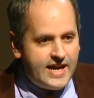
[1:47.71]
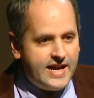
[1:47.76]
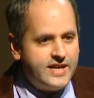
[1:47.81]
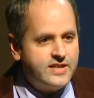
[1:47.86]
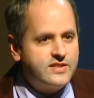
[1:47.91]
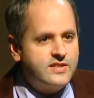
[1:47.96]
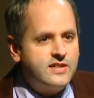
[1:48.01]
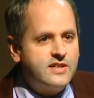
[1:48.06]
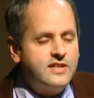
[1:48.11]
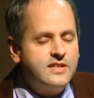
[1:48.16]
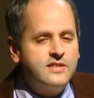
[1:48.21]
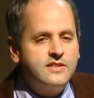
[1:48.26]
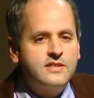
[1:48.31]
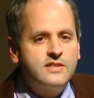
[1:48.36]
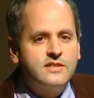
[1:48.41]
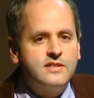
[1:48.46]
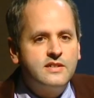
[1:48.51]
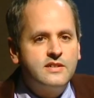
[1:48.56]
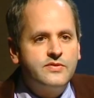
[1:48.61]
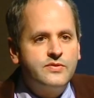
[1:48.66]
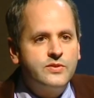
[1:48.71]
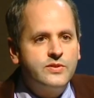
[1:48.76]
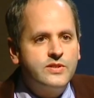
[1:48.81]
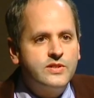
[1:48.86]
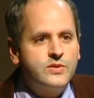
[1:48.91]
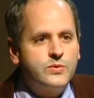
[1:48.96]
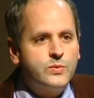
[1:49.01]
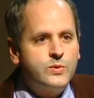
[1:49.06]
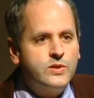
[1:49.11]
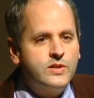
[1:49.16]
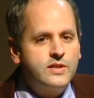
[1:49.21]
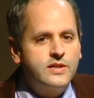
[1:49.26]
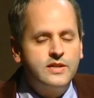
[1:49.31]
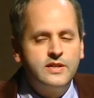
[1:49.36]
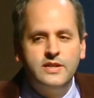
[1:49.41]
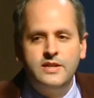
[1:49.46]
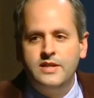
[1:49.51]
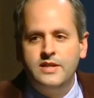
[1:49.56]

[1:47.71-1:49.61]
axons for this work.